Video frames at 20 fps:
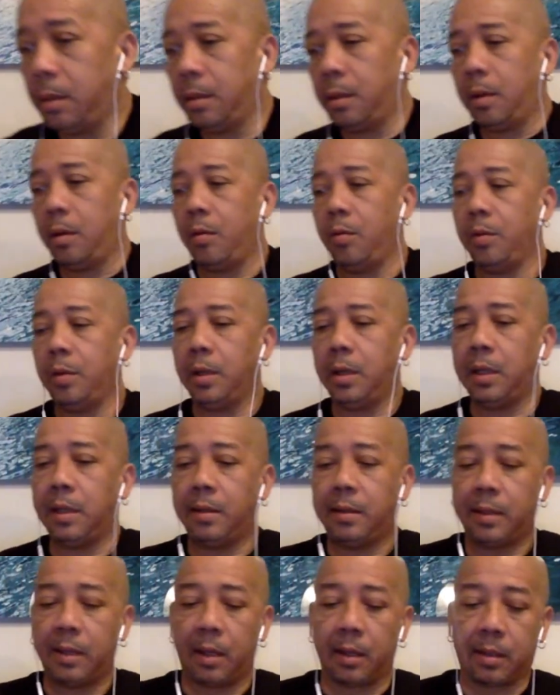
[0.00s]
I wouldn't
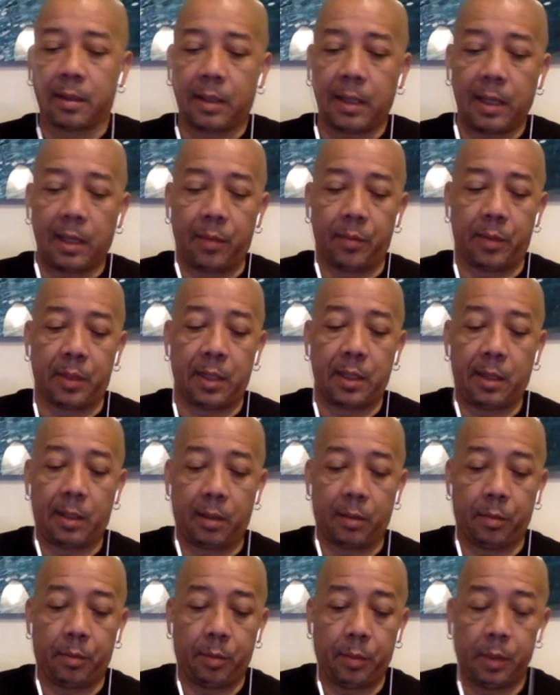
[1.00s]
did say I kill him, kill
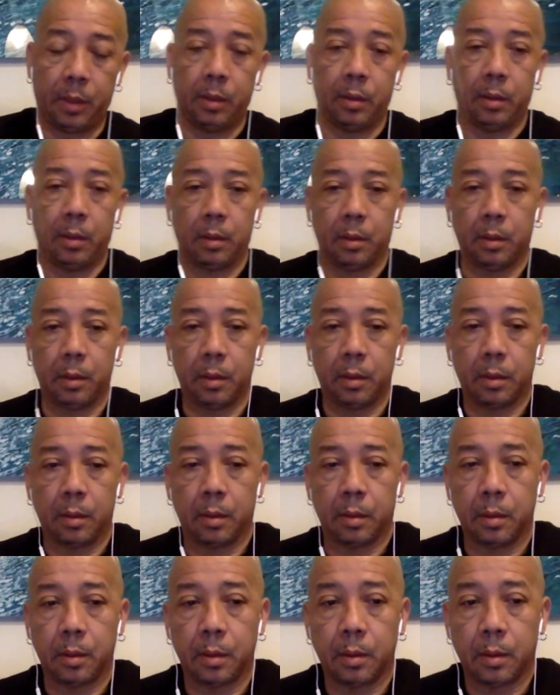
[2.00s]
him. Mm-hmm.
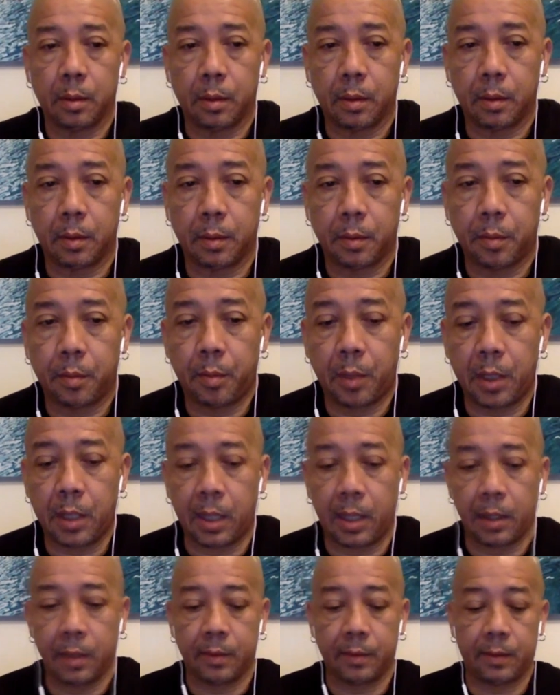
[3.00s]

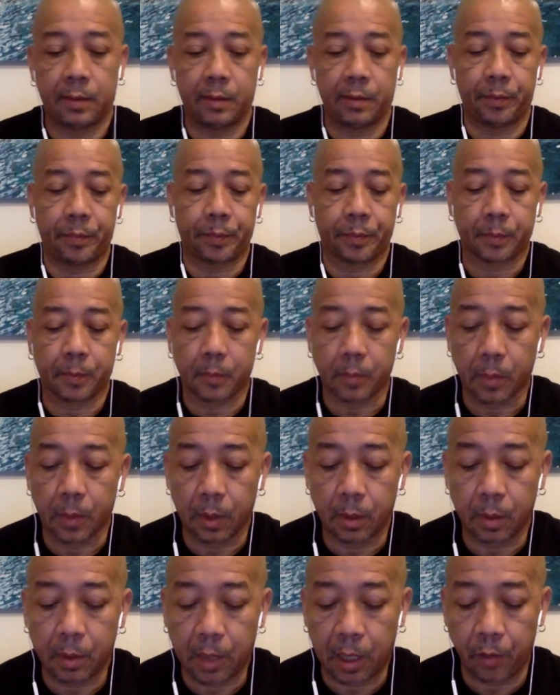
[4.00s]
Because
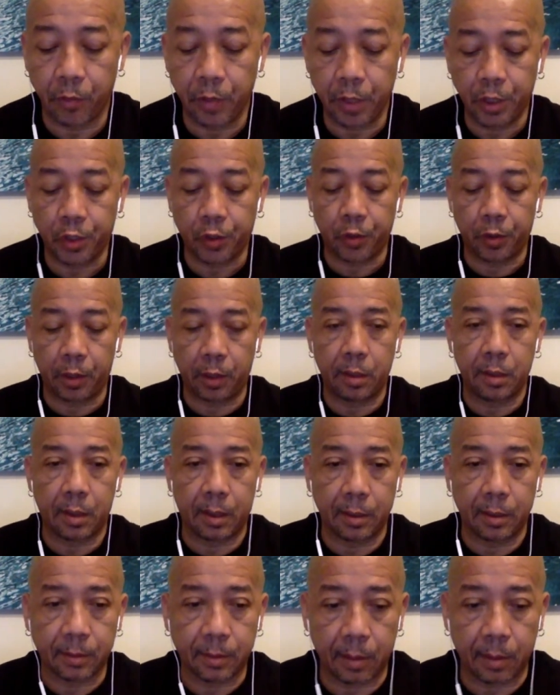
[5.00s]
I reached to the
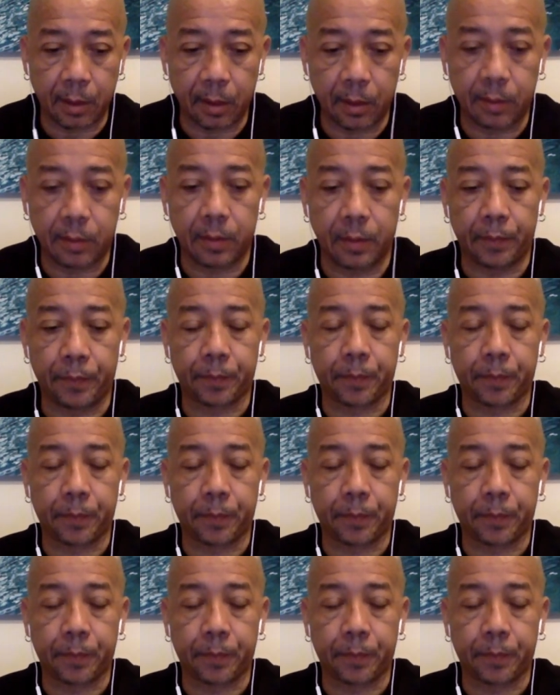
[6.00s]
dance late.